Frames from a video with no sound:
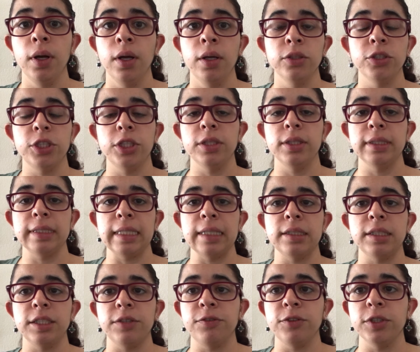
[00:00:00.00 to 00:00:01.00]
See, it's
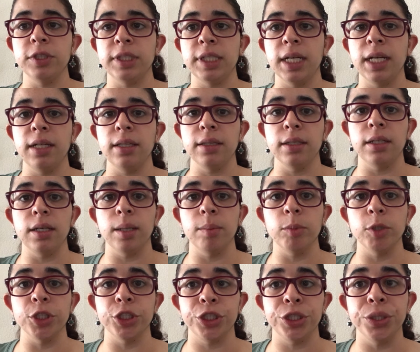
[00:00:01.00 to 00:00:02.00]
as if you're saying the
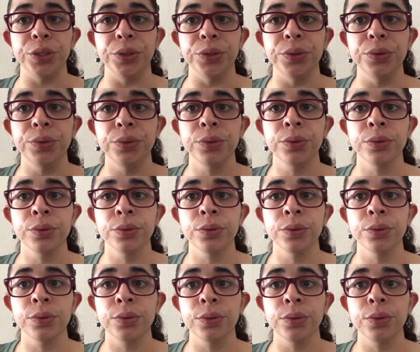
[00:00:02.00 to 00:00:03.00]
number 2
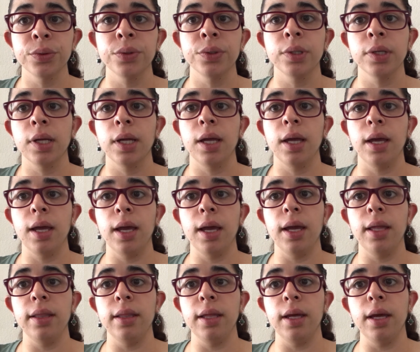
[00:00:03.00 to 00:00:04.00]

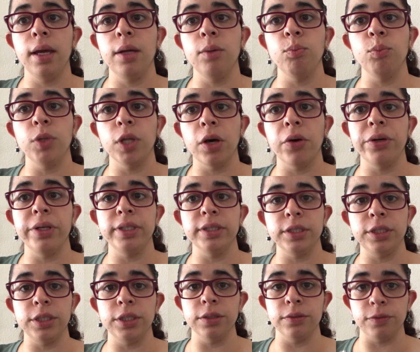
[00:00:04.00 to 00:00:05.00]
and then blowing
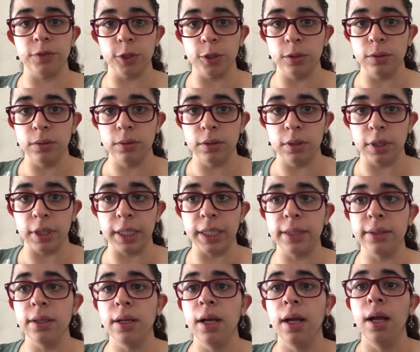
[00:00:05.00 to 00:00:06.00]
into your flute,
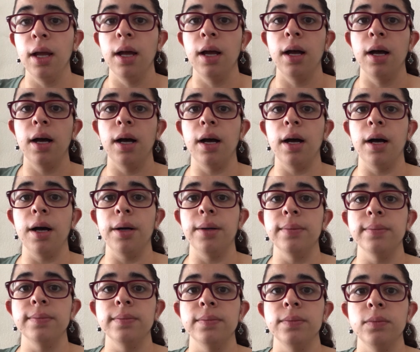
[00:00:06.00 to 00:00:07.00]
right?
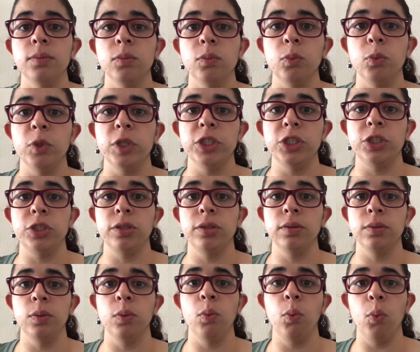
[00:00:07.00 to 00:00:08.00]
Which
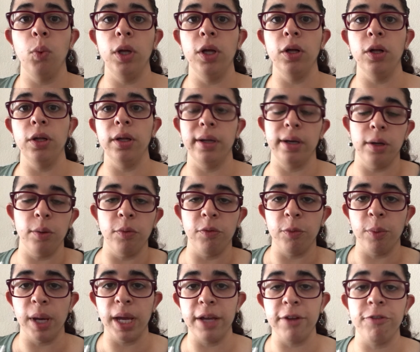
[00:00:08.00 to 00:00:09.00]
will in a
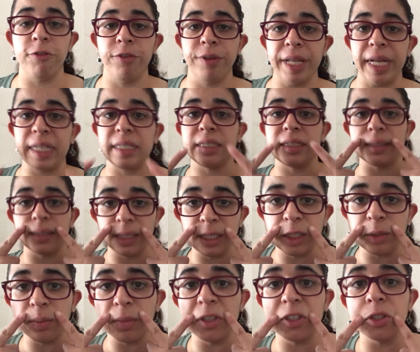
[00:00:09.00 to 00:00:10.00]
way flex
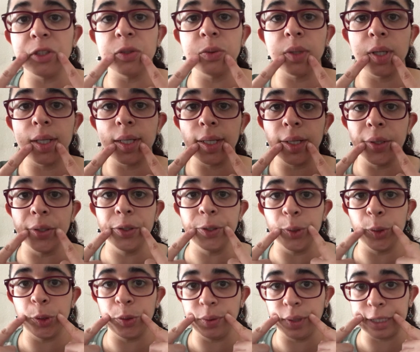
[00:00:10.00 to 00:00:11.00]
these muscles right here.
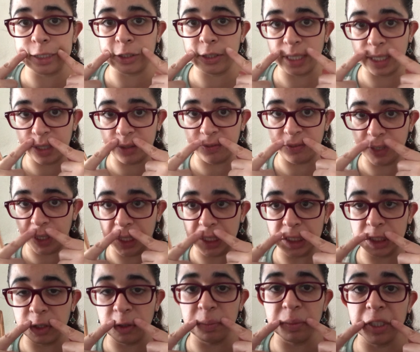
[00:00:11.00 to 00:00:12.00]
You do actually have
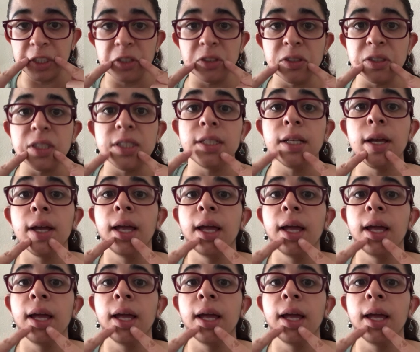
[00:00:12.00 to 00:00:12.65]
various little muscles